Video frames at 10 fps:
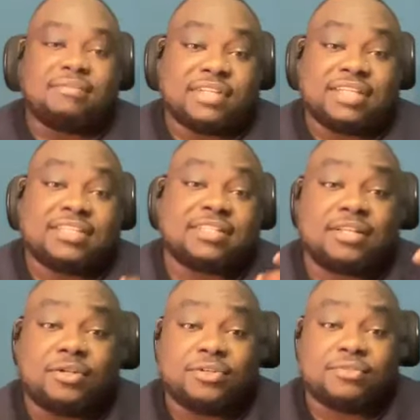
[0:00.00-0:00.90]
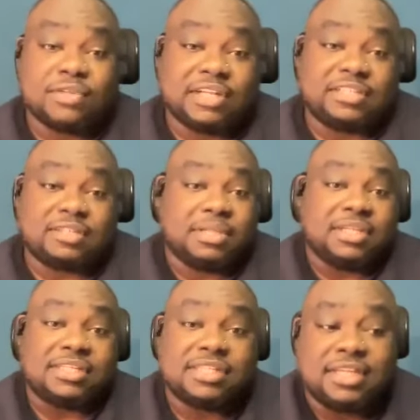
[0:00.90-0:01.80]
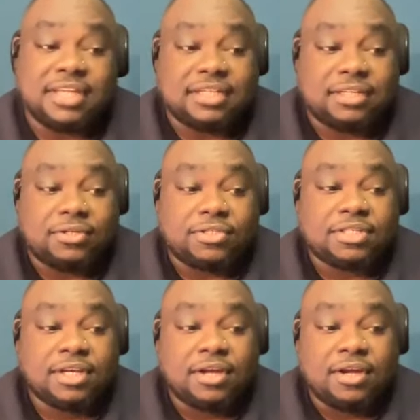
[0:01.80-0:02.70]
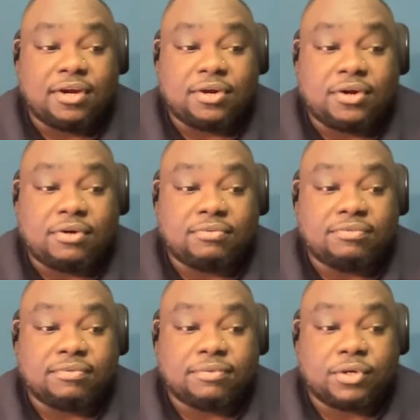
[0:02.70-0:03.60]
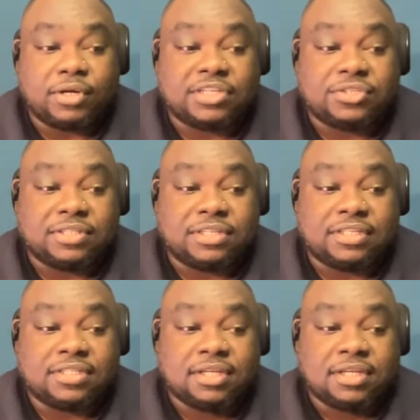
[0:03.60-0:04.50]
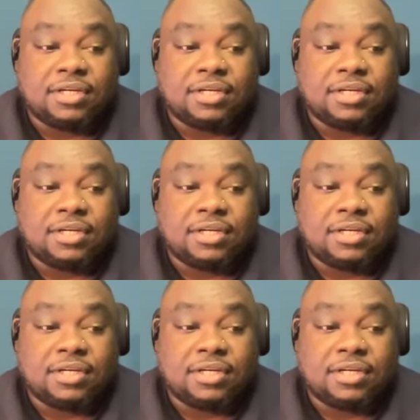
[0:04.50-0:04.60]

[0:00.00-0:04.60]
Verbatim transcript: I feel right. like there's a lot of relatability and a lot of connection that